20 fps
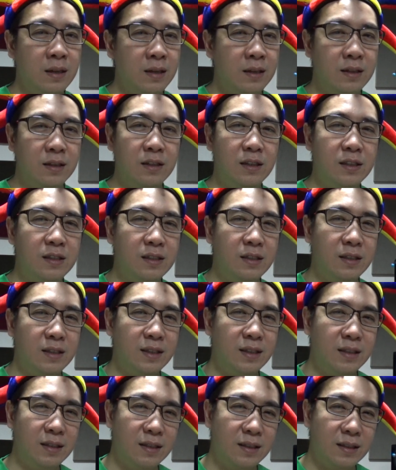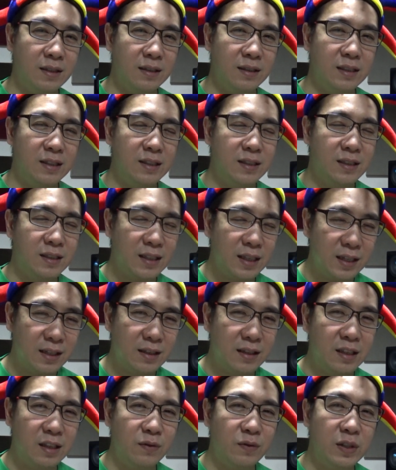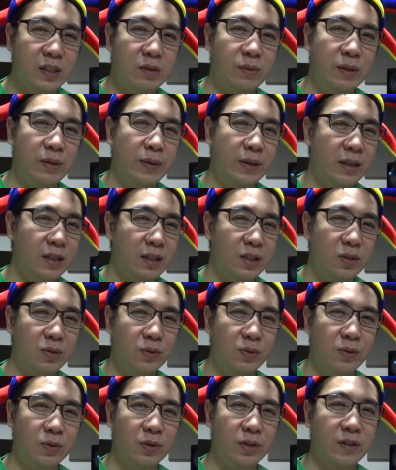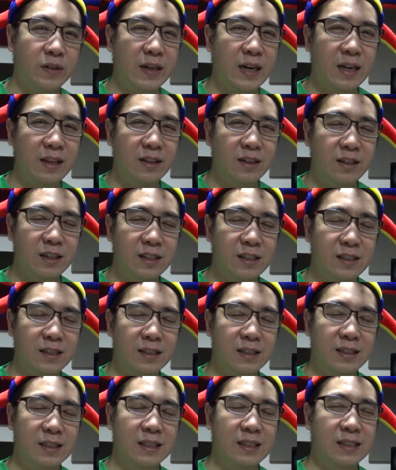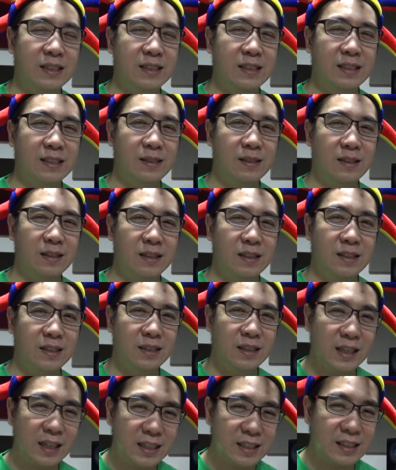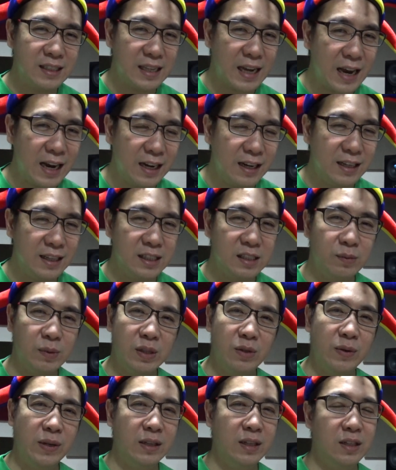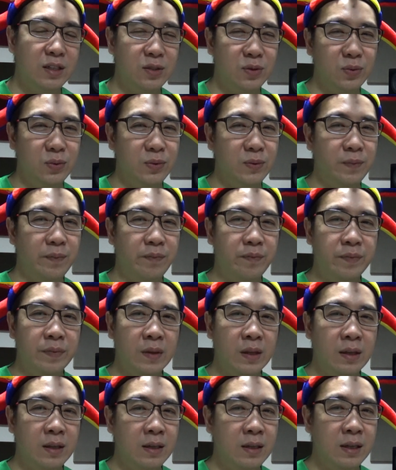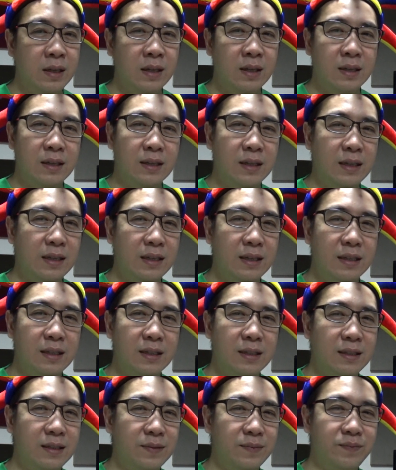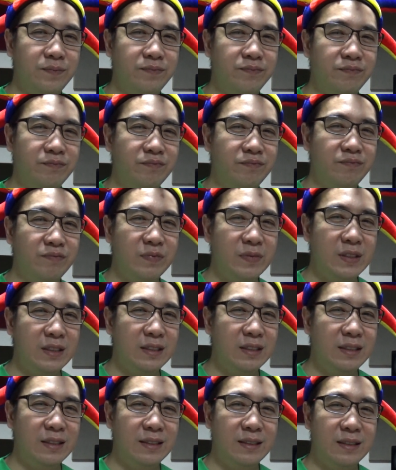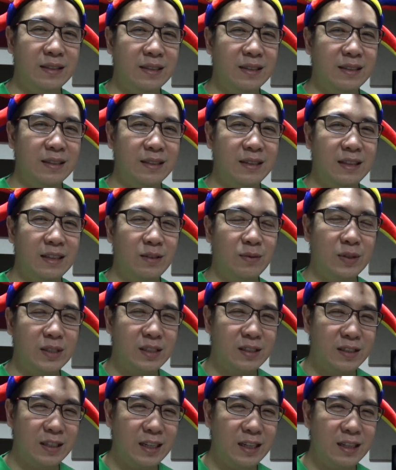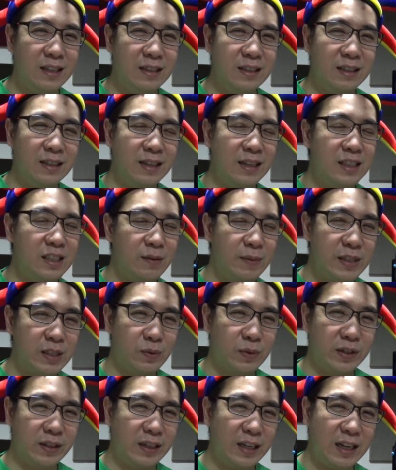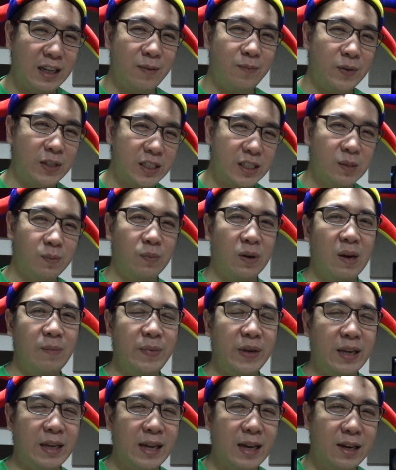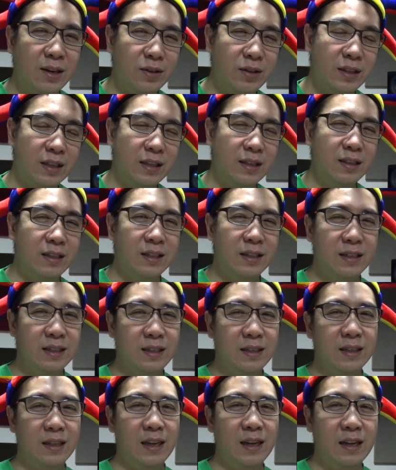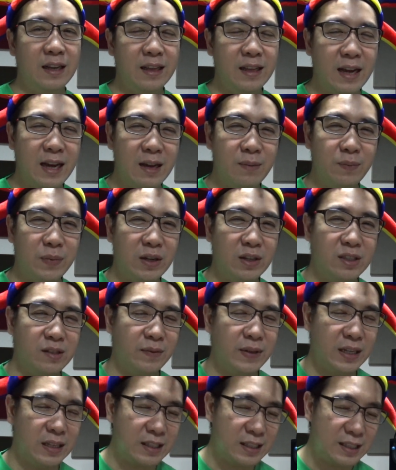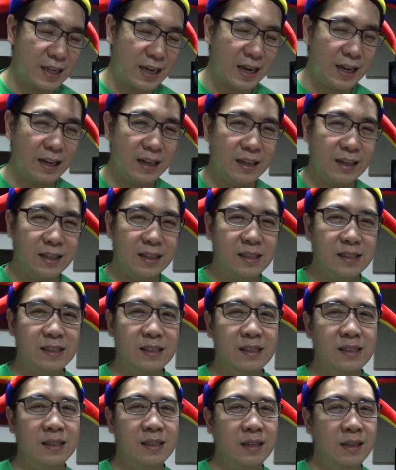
There's a distinct difference between the two, or rather there's a distinct silence between the two. And the instruments were really just popping out in the Hegel amp because of that silence,